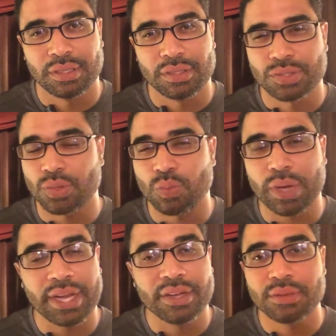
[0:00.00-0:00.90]
So
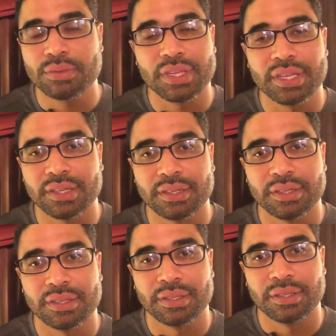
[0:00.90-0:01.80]
why are you there?
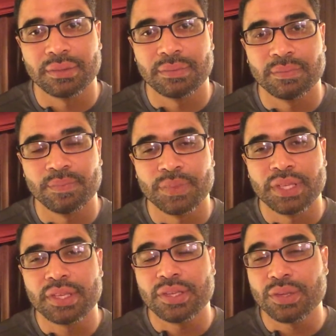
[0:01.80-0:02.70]

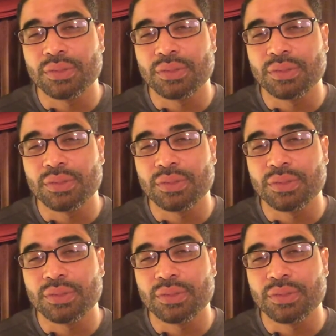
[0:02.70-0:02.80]
You're